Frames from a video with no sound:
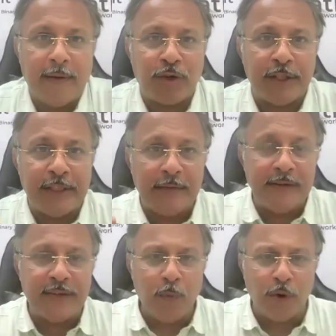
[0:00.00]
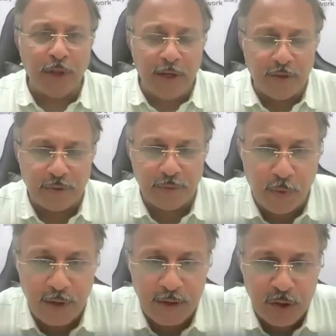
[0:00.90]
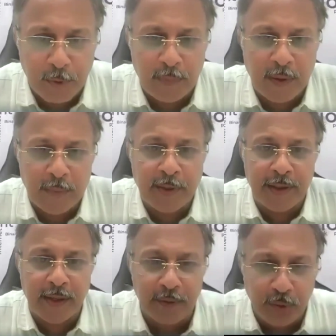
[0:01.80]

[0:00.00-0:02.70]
Now Sandhya will say, what is your problem, Naren?